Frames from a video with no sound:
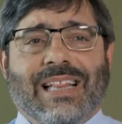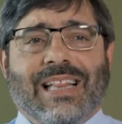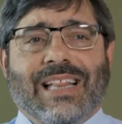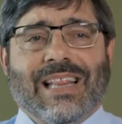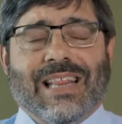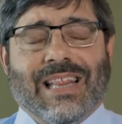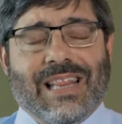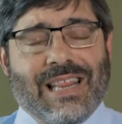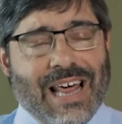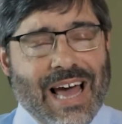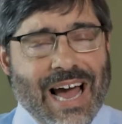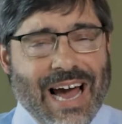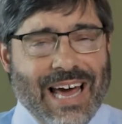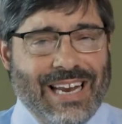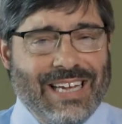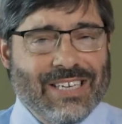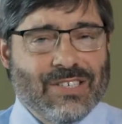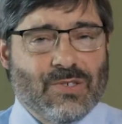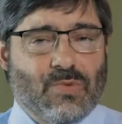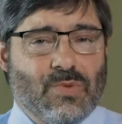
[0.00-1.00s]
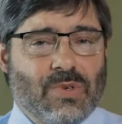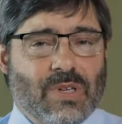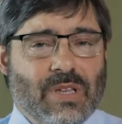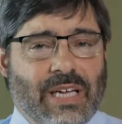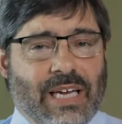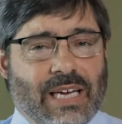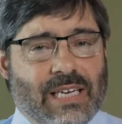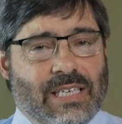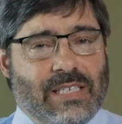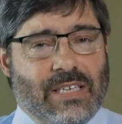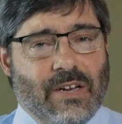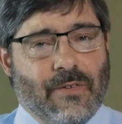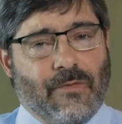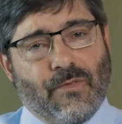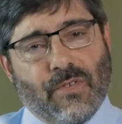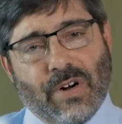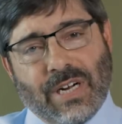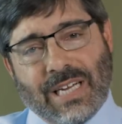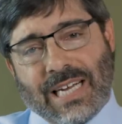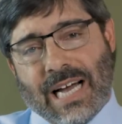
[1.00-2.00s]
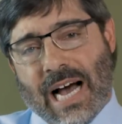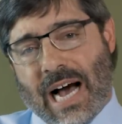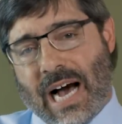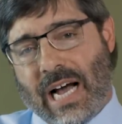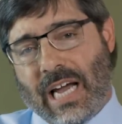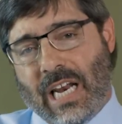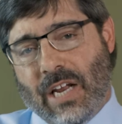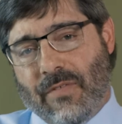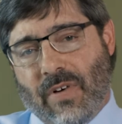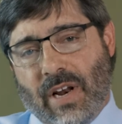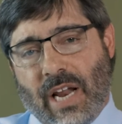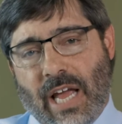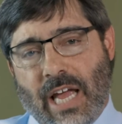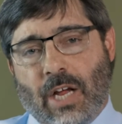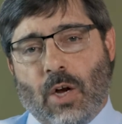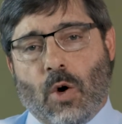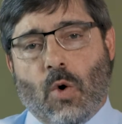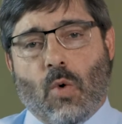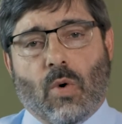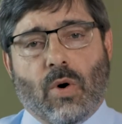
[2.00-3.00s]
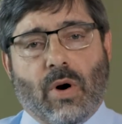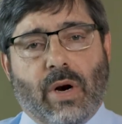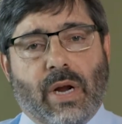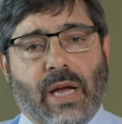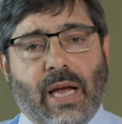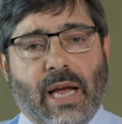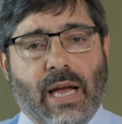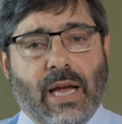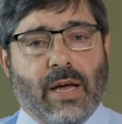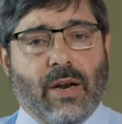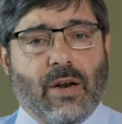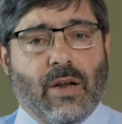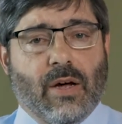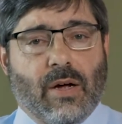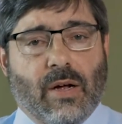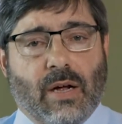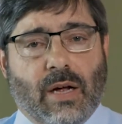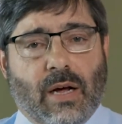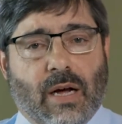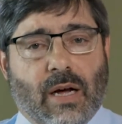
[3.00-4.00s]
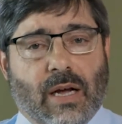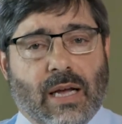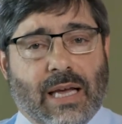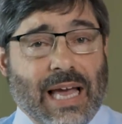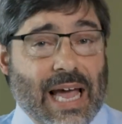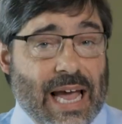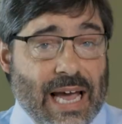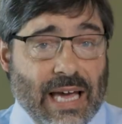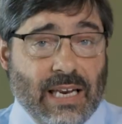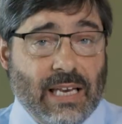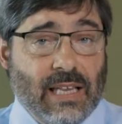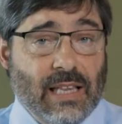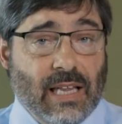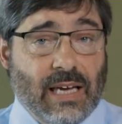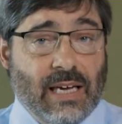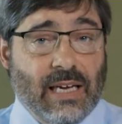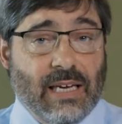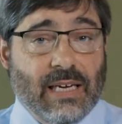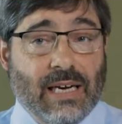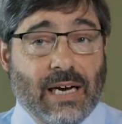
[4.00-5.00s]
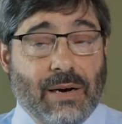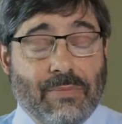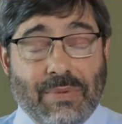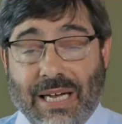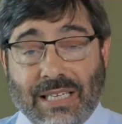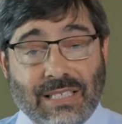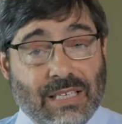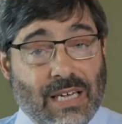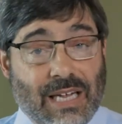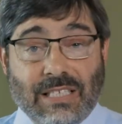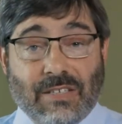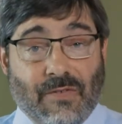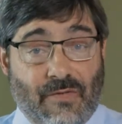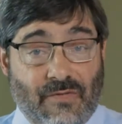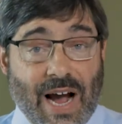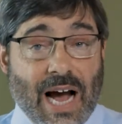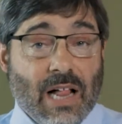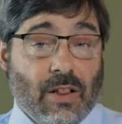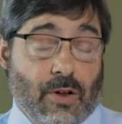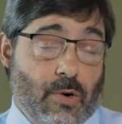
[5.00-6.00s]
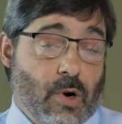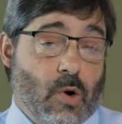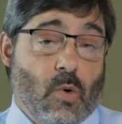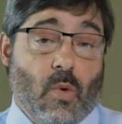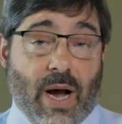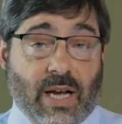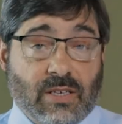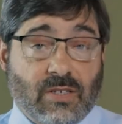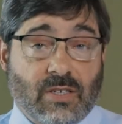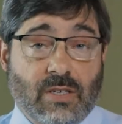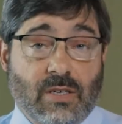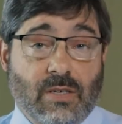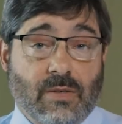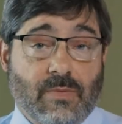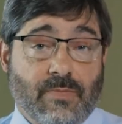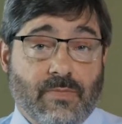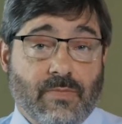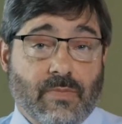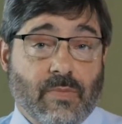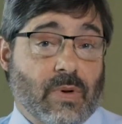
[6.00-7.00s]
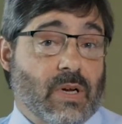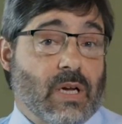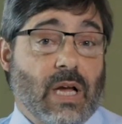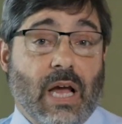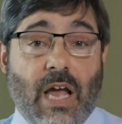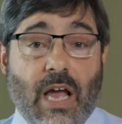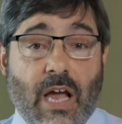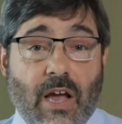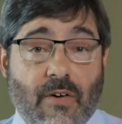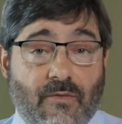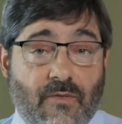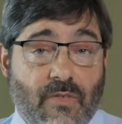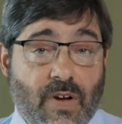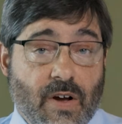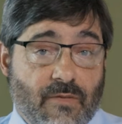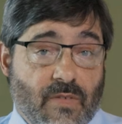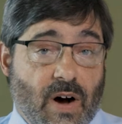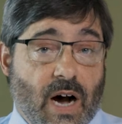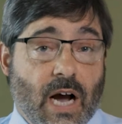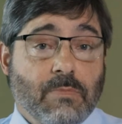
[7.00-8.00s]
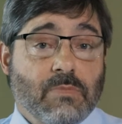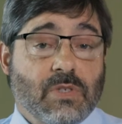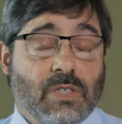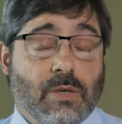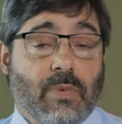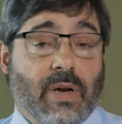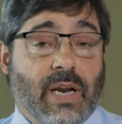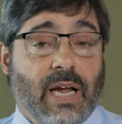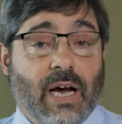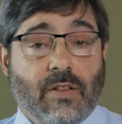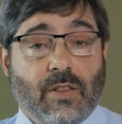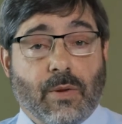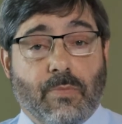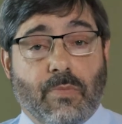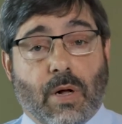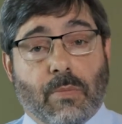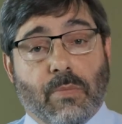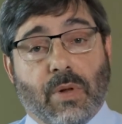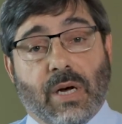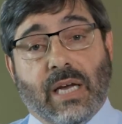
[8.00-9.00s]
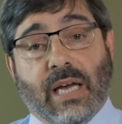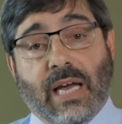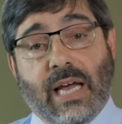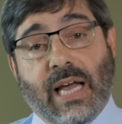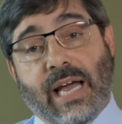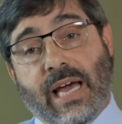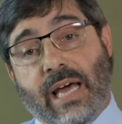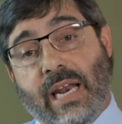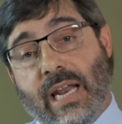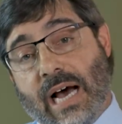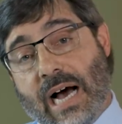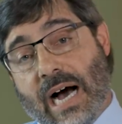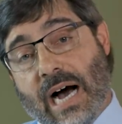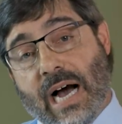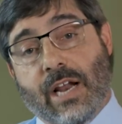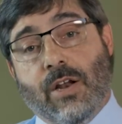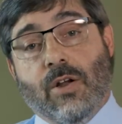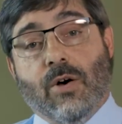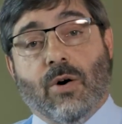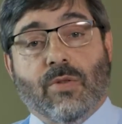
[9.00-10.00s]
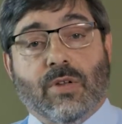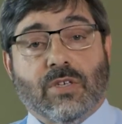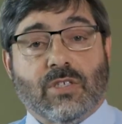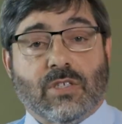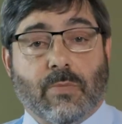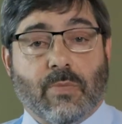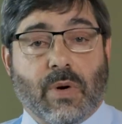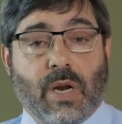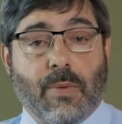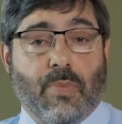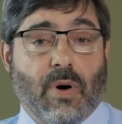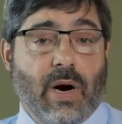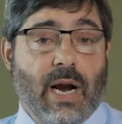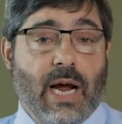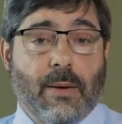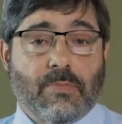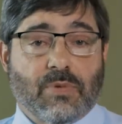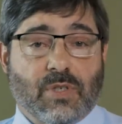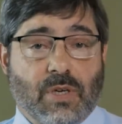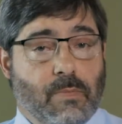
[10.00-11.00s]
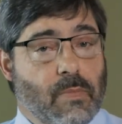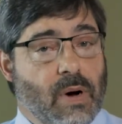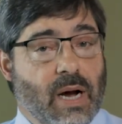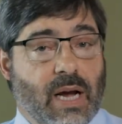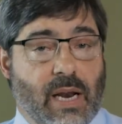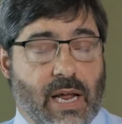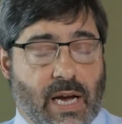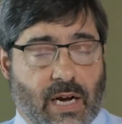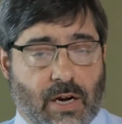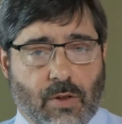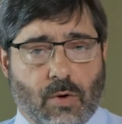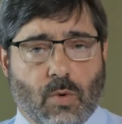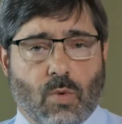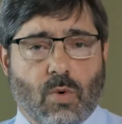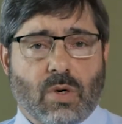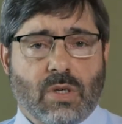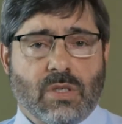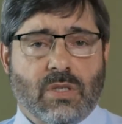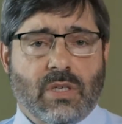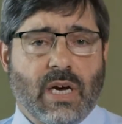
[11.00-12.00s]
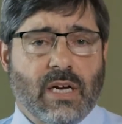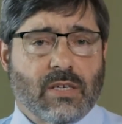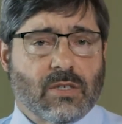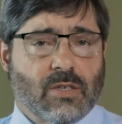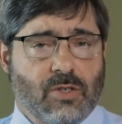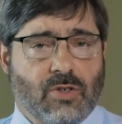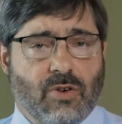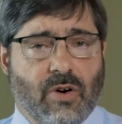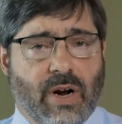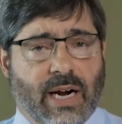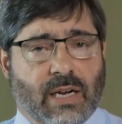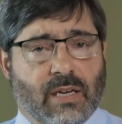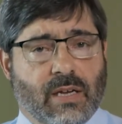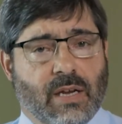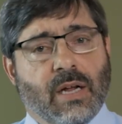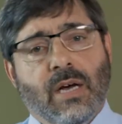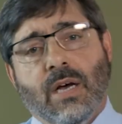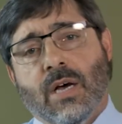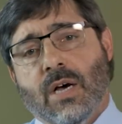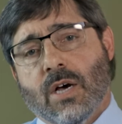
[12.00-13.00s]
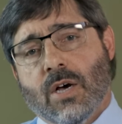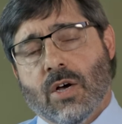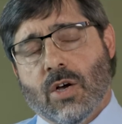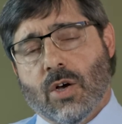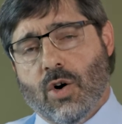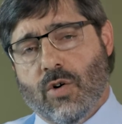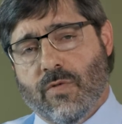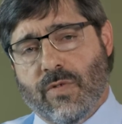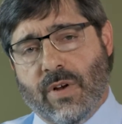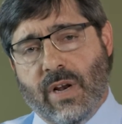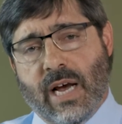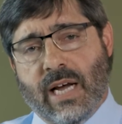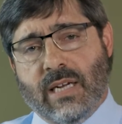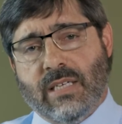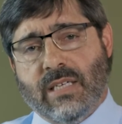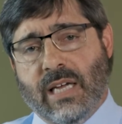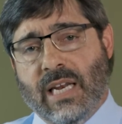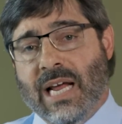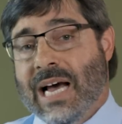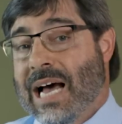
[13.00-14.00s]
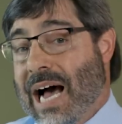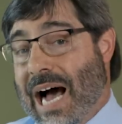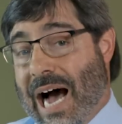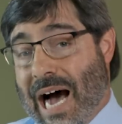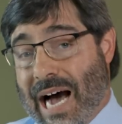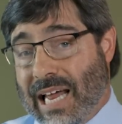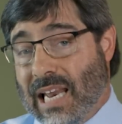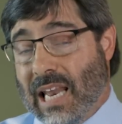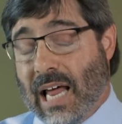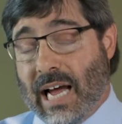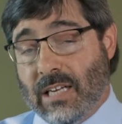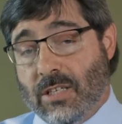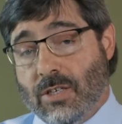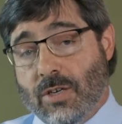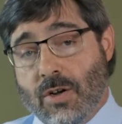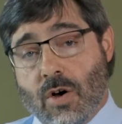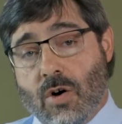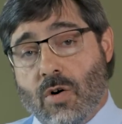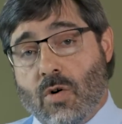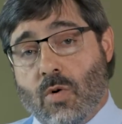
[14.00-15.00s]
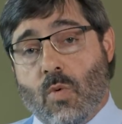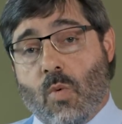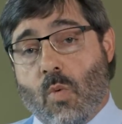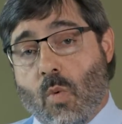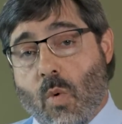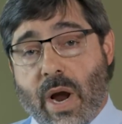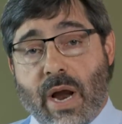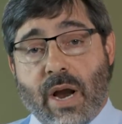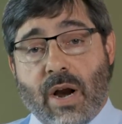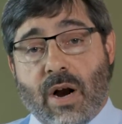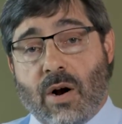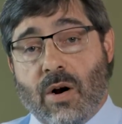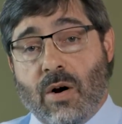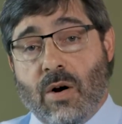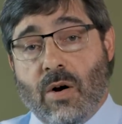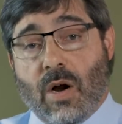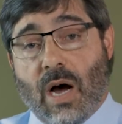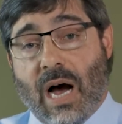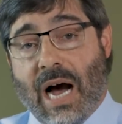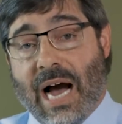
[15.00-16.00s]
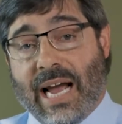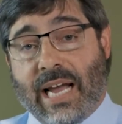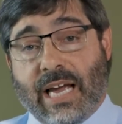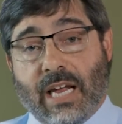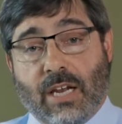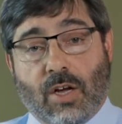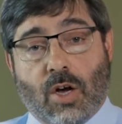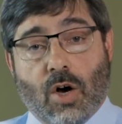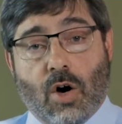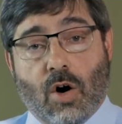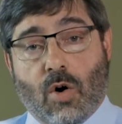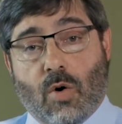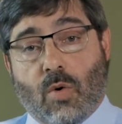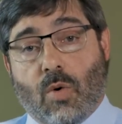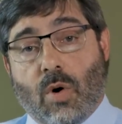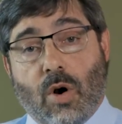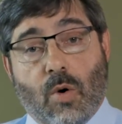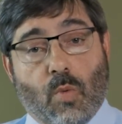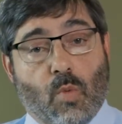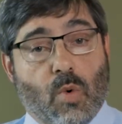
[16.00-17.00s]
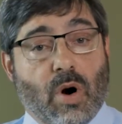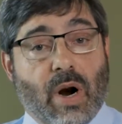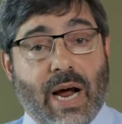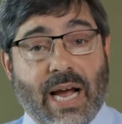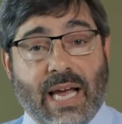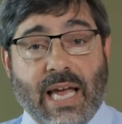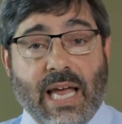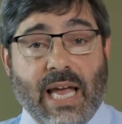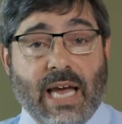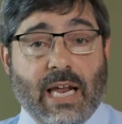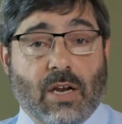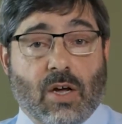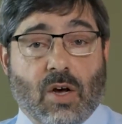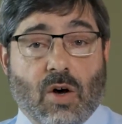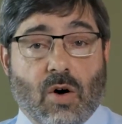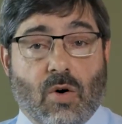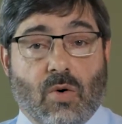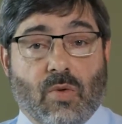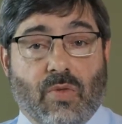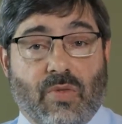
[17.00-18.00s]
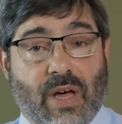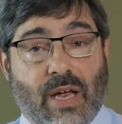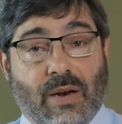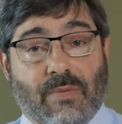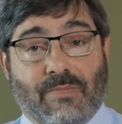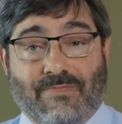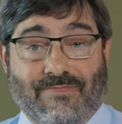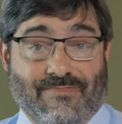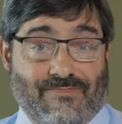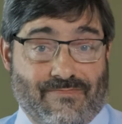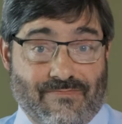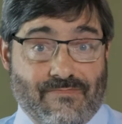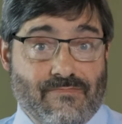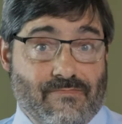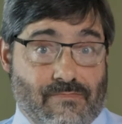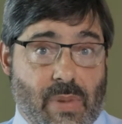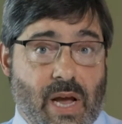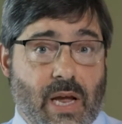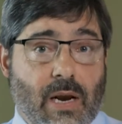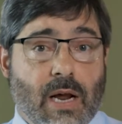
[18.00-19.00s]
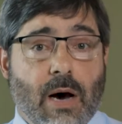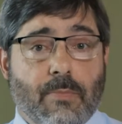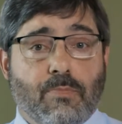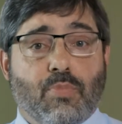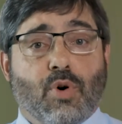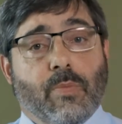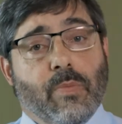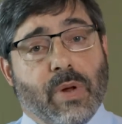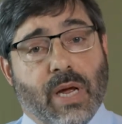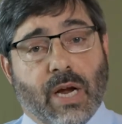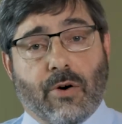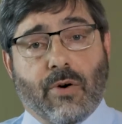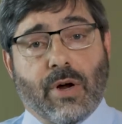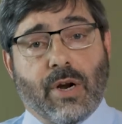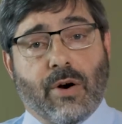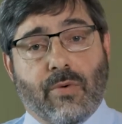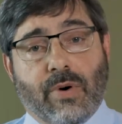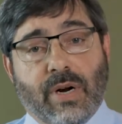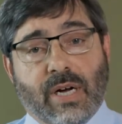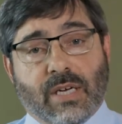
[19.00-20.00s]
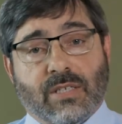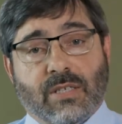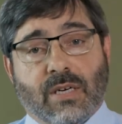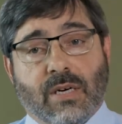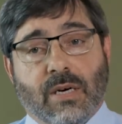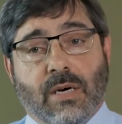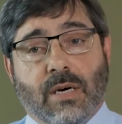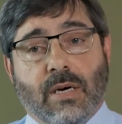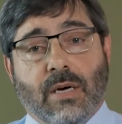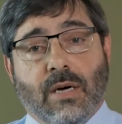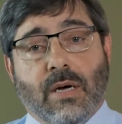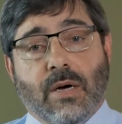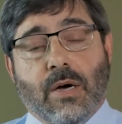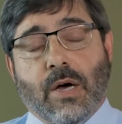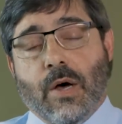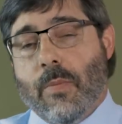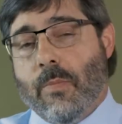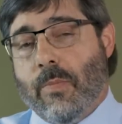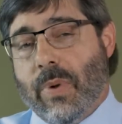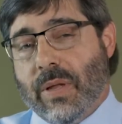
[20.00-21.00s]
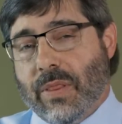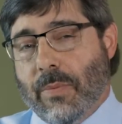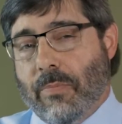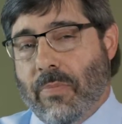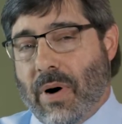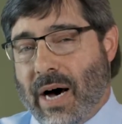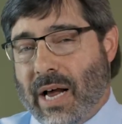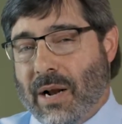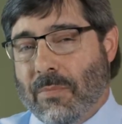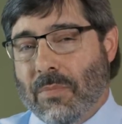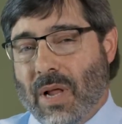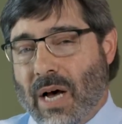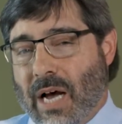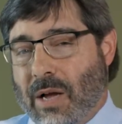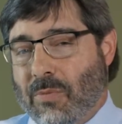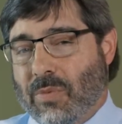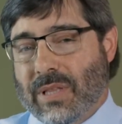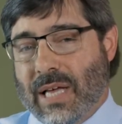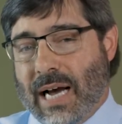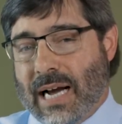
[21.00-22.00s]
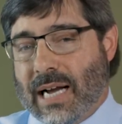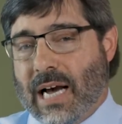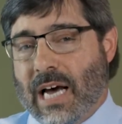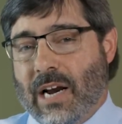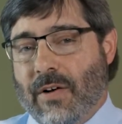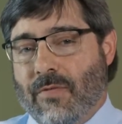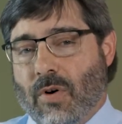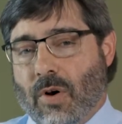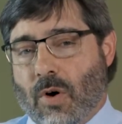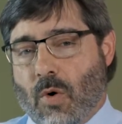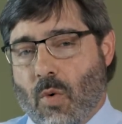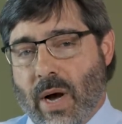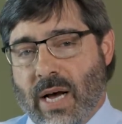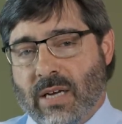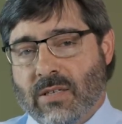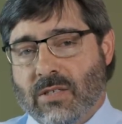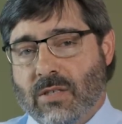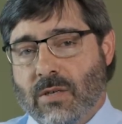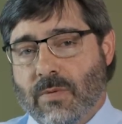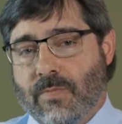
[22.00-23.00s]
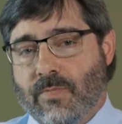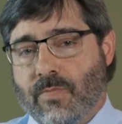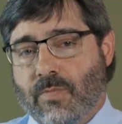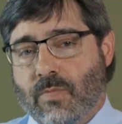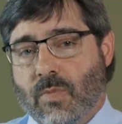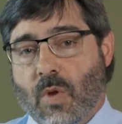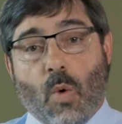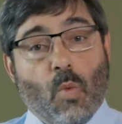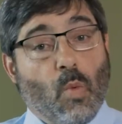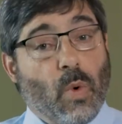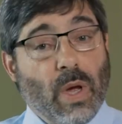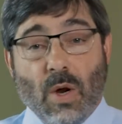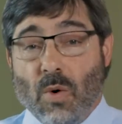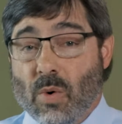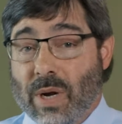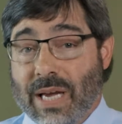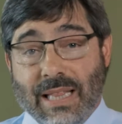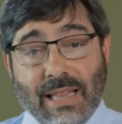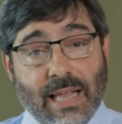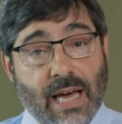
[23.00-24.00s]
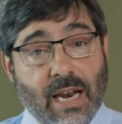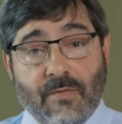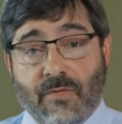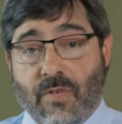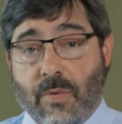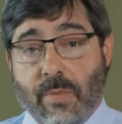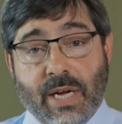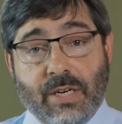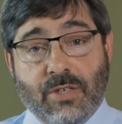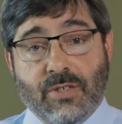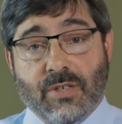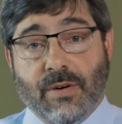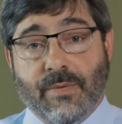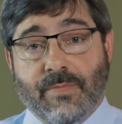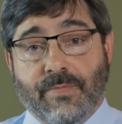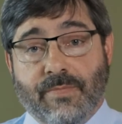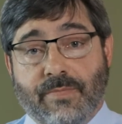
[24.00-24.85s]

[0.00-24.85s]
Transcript: That is really a different kind of an inquiry, and candidly, I mean, that's a valid request. If I'm somebody out in the public and I know that somebody perhaps in my neck of the woods has contracted COVID-19, I'd like to know where I can go and where I can't go that may not put me at greater risk. But the bottom line with that kind of request, we don't get that information.